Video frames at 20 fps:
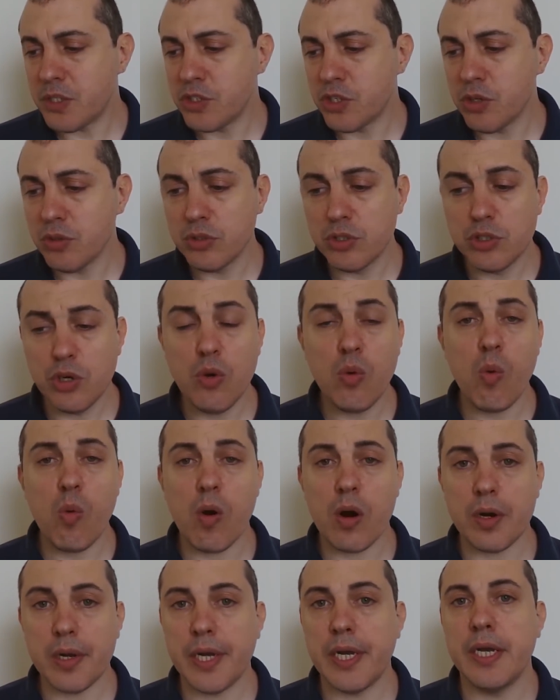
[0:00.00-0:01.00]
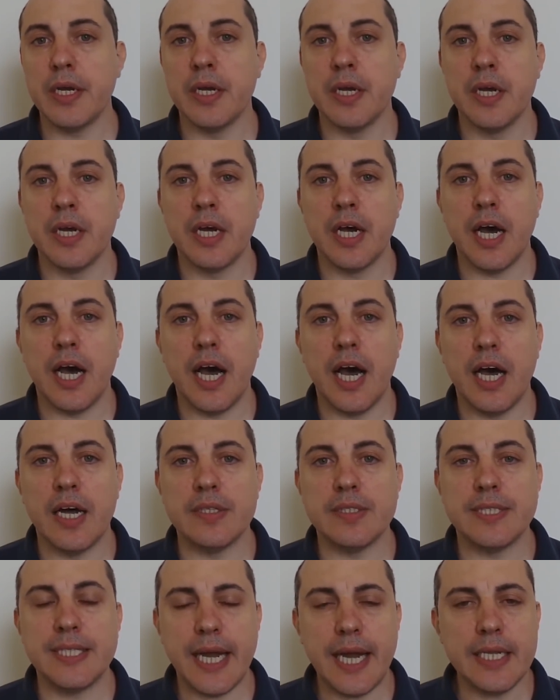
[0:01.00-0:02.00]
So don't worry.
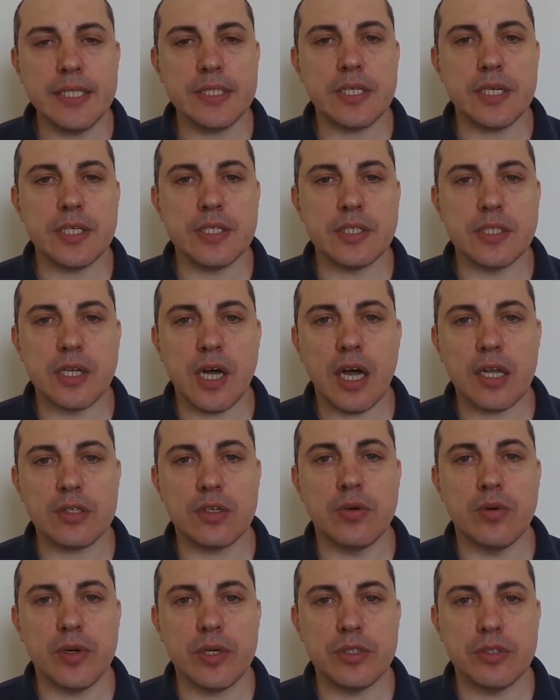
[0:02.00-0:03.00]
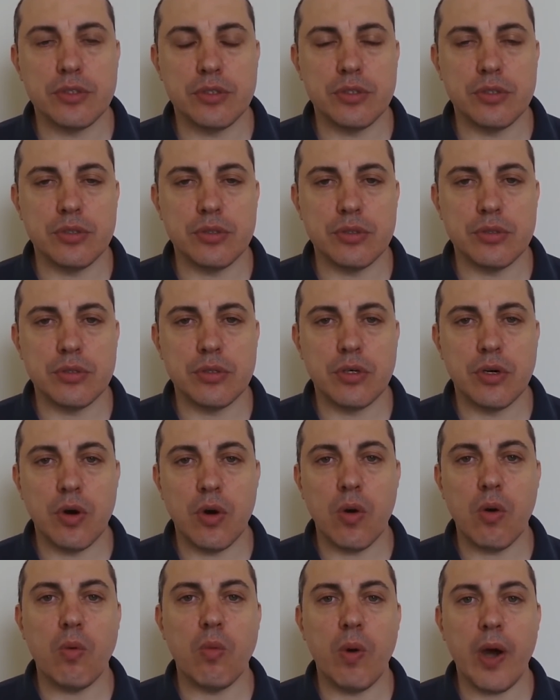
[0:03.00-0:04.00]
Debt is not going to
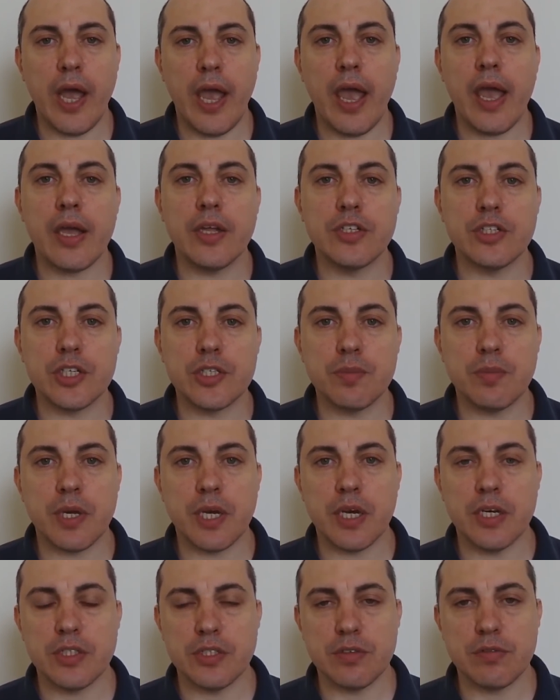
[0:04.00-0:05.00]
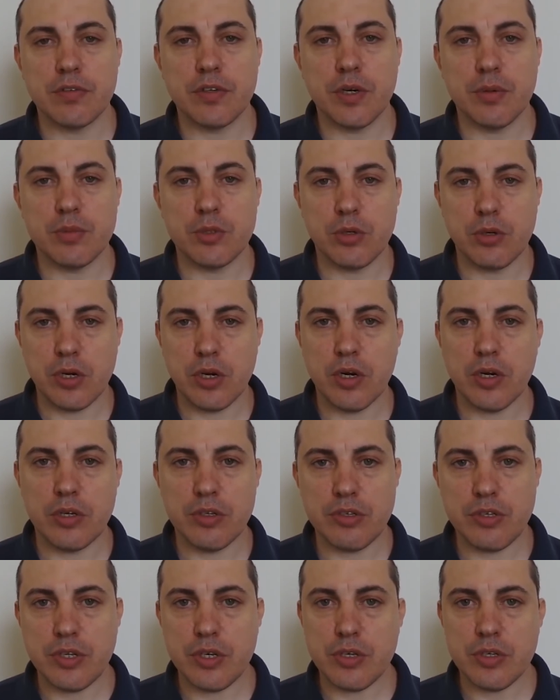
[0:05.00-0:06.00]
go away just because of
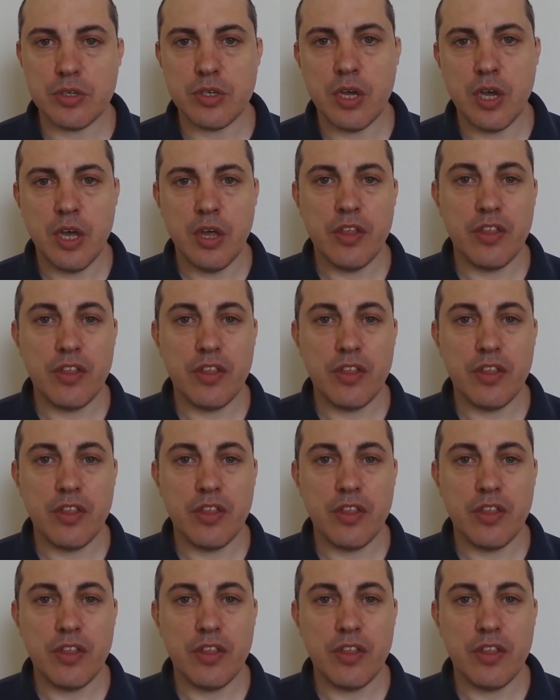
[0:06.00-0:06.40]
cryptocurrencies.